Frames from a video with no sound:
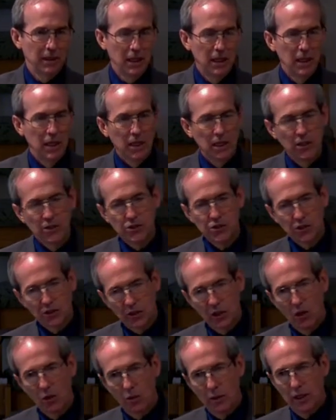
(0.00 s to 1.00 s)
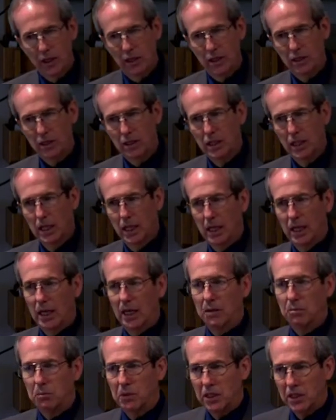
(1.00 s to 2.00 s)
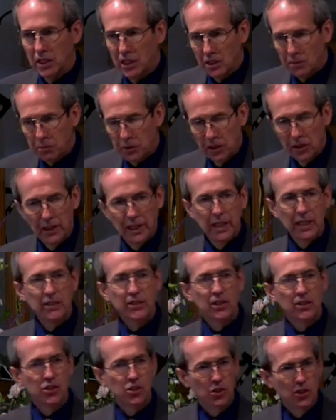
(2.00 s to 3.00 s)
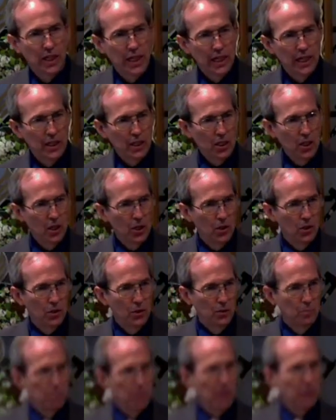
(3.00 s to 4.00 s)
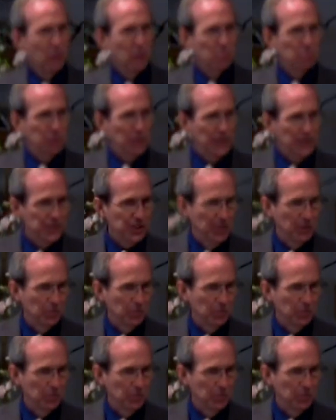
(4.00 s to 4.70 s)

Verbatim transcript: is to go in and manipulate the genetic code by replacing it with